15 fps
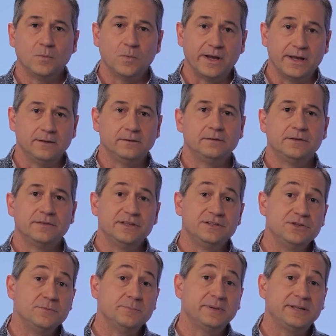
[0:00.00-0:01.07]
Well, the
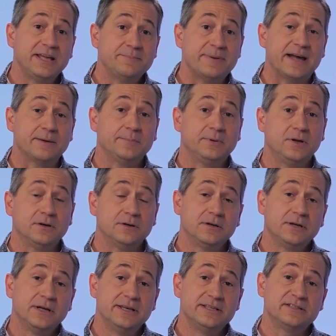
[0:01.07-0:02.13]
new playback block
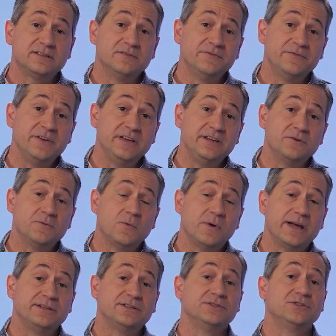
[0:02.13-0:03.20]
is a convenient
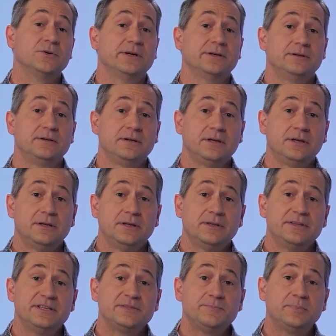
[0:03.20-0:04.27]
way to do it.
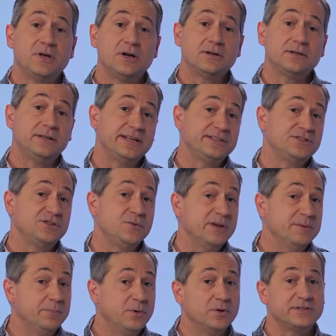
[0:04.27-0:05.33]
This block lets you
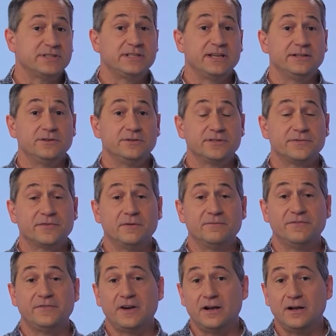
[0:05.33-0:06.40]
import signals from
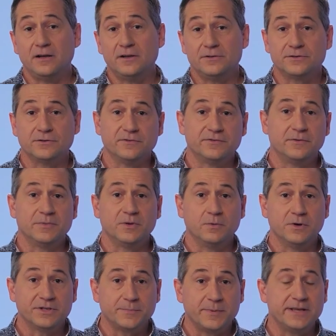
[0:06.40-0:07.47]
files or from the
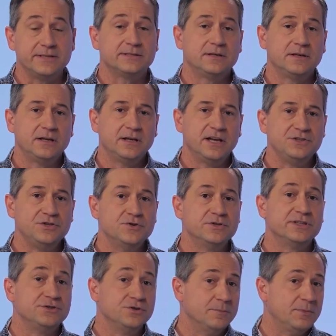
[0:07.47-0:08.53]
workspace and
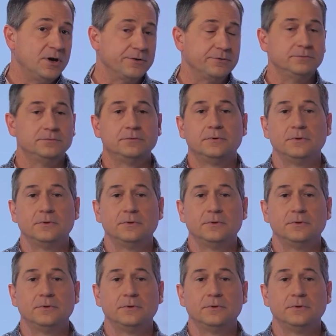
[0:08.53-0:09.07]
use in your model.